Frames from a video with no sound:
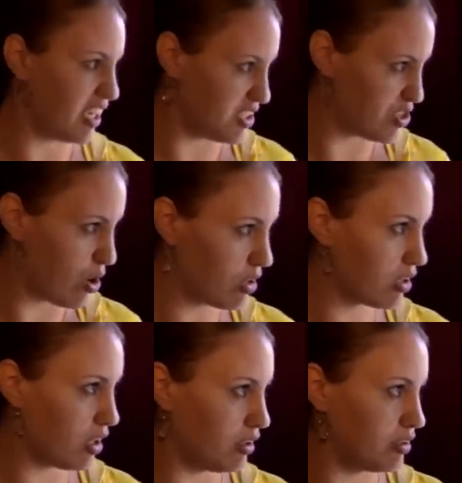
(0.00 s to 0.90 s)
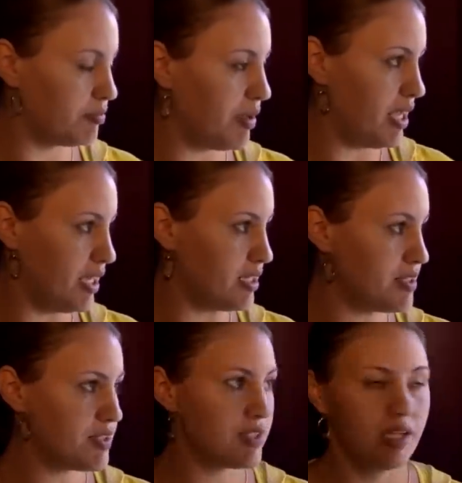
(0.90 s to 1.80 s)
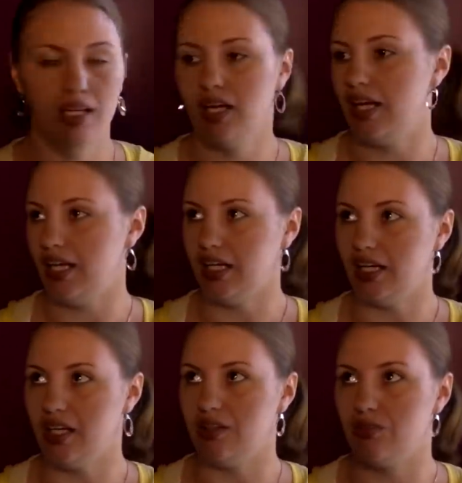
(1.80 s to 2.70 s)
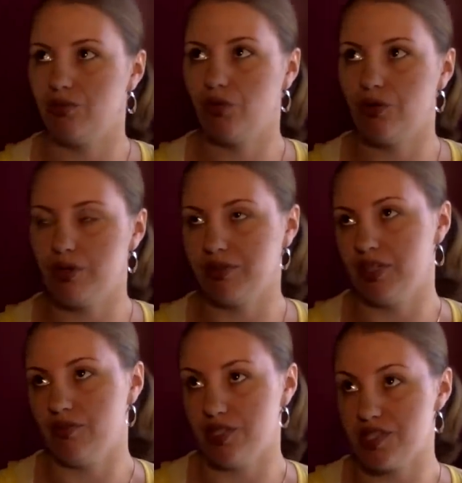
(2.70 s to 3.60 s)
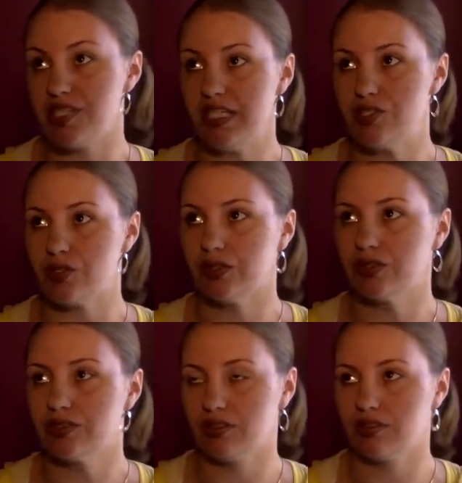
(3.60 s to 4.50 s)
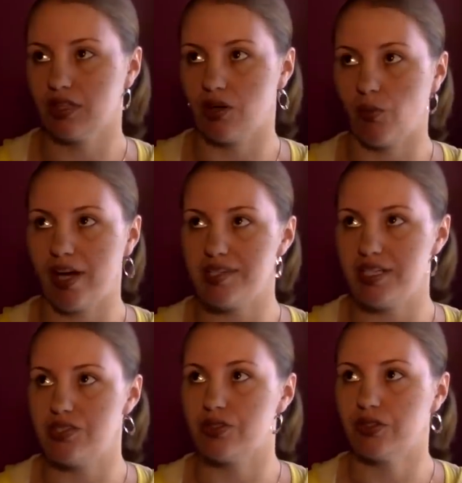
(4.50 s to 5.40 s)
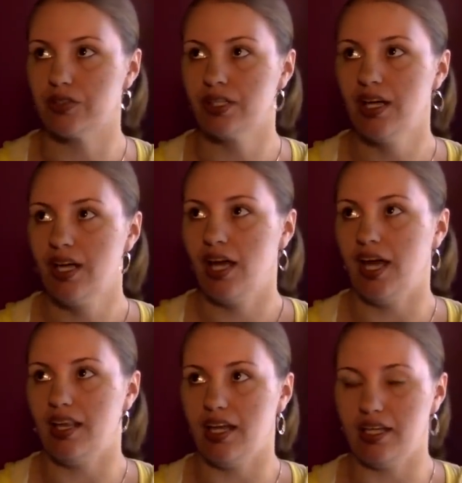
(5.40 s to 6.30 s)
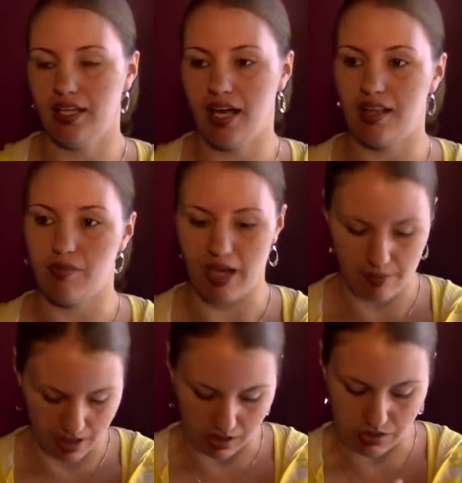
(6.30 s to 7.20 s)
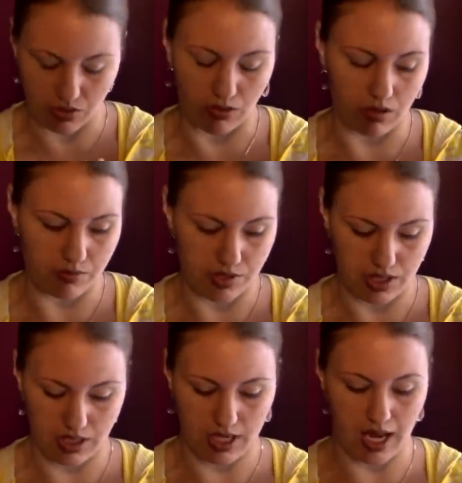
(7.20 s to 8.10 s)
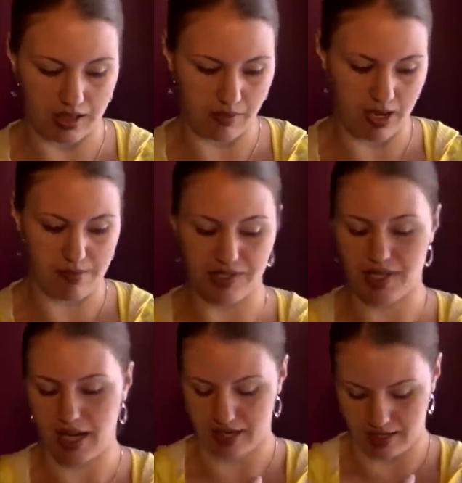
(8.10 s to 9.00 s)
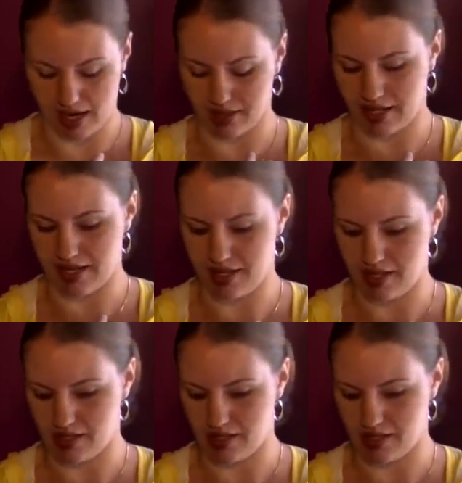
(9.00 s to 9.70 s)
like a dark colored pants and what we believe was a t-shirt, like a white t-shirt. And then he had the baby in his arms and he had the baby's head kind of like